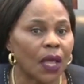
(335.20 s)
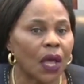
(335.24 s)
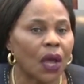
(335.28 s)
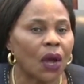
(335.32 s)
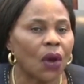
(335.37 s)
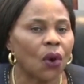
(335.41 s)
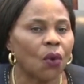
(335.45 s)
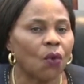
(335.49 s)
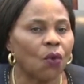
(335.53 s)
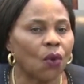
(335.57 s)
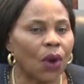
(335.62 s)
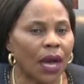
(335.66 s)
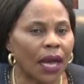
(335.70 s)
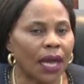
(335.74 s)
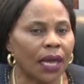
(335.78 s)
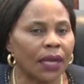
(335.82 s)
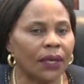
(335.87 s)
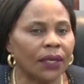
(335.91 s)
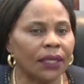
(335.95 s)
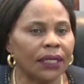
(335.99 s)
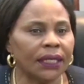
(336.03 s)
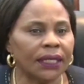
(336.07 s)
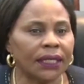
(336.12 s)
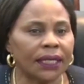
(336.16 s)
while
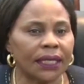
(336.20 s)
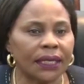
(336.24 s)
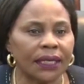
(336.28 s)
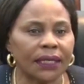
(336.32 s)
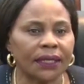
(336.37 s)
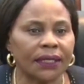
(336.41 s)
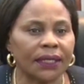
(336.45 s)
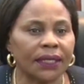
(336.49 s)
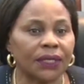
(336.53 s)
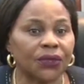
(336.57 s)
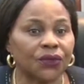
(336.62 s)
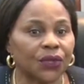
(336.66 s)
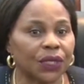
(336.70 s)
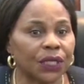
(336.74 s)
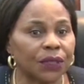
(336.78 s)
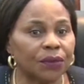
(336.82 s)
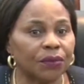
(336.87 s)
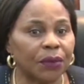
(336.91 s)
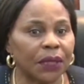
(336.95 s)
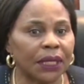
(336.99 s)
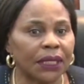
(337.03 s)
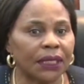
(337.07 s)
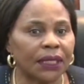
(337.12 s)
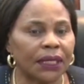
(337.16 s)
increasing
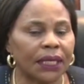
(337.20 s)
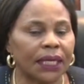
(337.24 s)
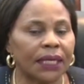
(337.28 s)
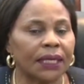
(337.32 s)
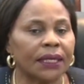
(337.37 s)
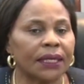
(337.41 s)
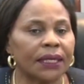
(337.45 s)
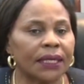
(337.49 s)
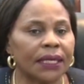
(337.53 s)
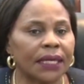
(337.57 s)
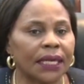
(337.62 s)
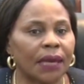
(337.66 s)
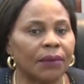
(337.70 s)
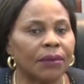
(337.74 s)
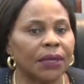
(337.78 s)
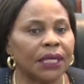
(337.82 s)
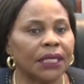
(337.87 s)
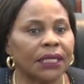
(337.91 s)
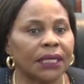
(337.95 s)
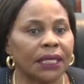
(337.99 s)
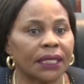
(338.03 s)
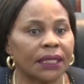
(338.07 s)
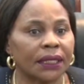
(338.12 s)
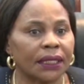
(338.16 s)
treatment and
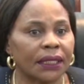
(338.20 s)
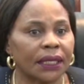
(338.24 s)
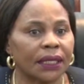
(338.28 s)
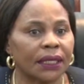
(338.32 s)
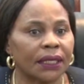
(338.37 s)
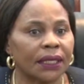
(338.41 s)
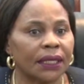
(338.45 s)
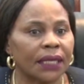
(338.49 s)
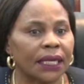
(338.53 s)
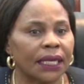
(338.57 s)
rehabilitation